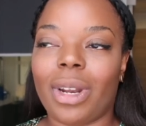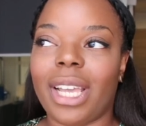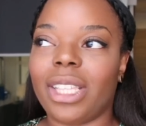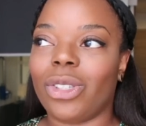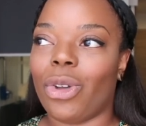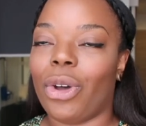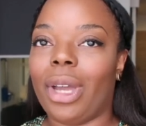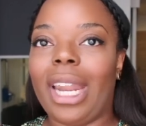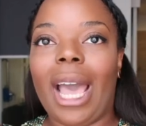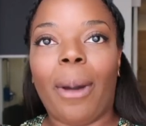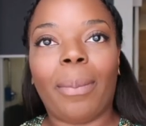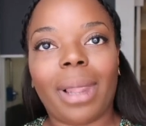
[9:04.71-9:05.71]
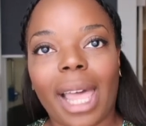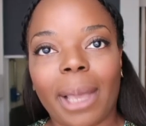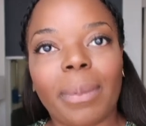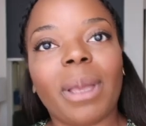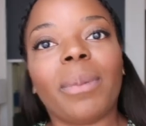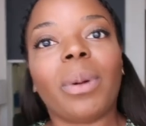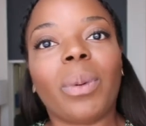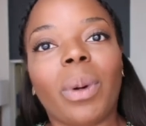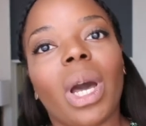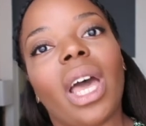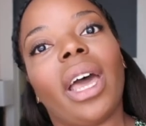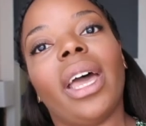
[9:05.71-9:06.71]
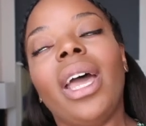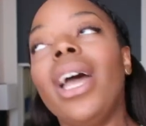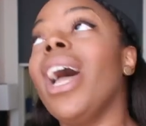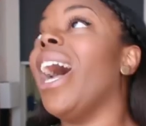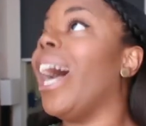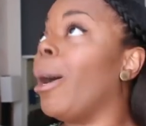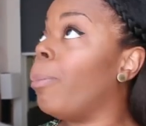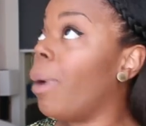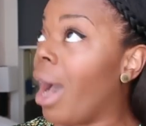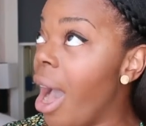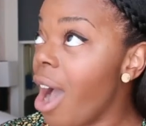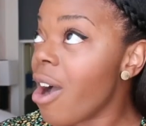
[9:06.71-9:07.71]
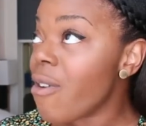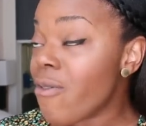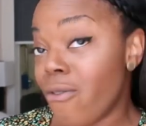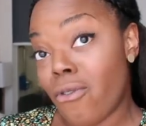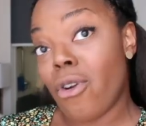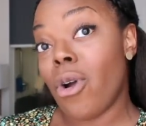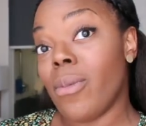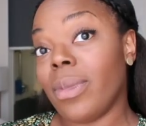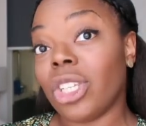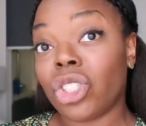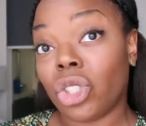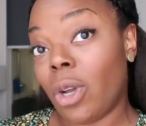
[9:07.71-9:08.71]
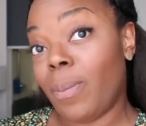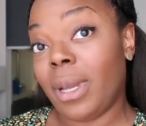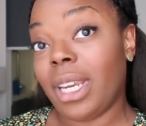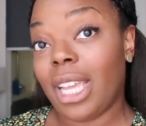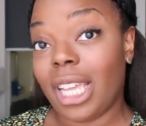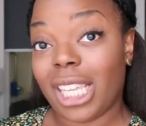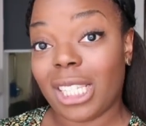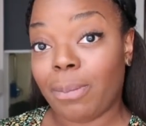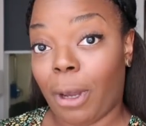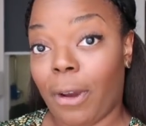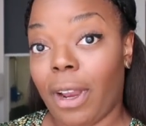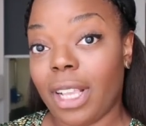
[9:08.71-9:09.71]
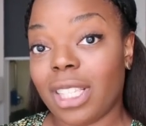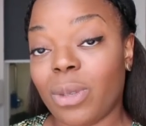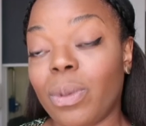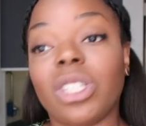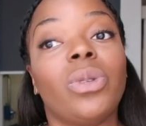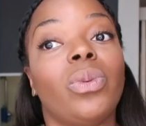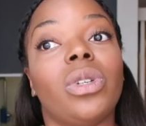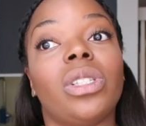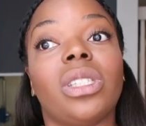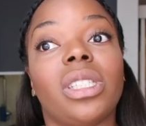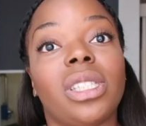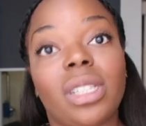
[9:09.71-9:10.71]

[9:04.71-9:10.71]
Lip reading: what I saw and how polite people were, apart from the shopping experience, which was